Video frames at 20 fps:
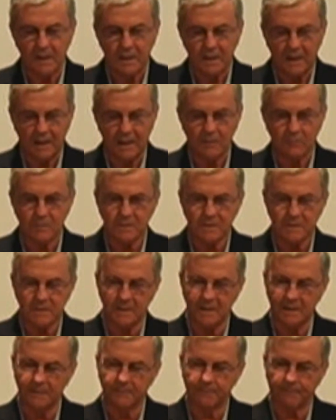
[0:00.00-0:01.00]
he was
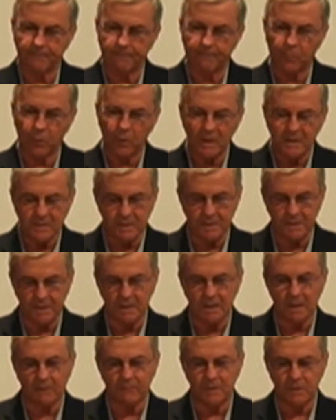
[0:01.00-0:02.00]
the
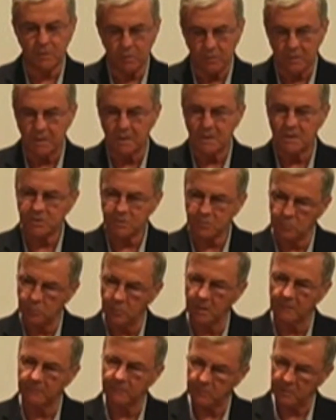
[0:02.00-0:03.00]
president of the Unity
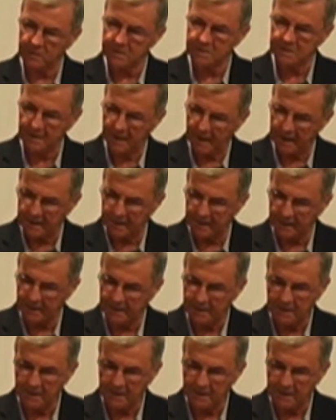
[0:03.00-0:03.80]
School of Christianity.